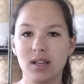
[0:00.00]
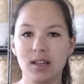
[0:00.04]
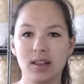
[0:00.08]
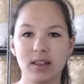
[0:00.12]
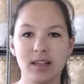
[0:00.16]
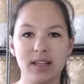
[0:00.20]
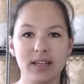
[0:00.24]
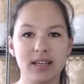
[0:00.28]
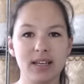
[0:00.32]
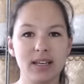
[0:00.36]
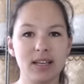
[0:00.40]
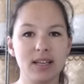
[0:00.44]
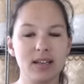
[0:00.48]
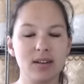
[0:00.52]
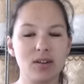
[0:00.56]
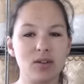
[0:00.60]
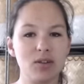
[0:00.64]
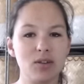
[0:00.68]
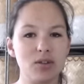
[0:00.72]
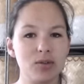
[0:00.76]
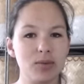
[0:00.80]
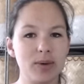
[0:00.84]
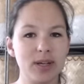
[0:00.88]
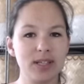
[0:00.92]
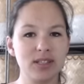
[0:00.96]
like, it
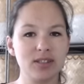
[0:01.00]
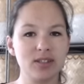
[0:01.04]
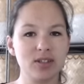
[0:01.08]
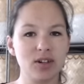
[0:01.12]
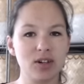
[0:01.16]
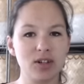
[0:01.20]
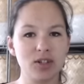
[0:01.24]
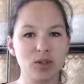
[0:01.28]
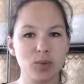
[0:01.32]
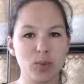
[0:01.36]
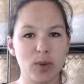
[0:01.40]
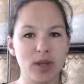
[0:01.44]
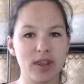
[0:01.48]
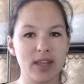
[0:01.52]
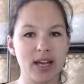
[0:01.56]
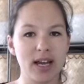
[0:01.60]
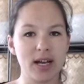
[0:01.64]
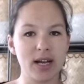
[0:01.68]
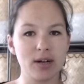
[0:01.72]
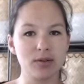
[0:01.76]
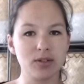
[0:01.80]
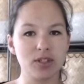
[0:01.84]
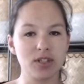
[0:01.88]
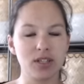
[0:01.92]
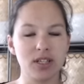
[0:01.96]
always starts with
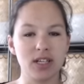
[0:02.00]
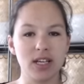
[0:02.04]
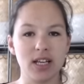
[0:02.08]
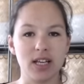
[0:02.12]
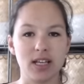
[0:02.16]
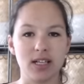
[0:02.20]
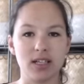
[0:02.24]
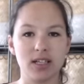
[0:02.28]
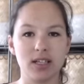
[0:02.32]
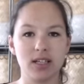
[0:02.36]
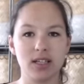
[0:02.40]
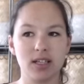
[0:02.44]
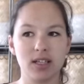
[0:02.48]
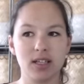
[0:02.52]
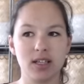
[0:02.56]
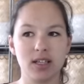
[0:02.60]
how to knit.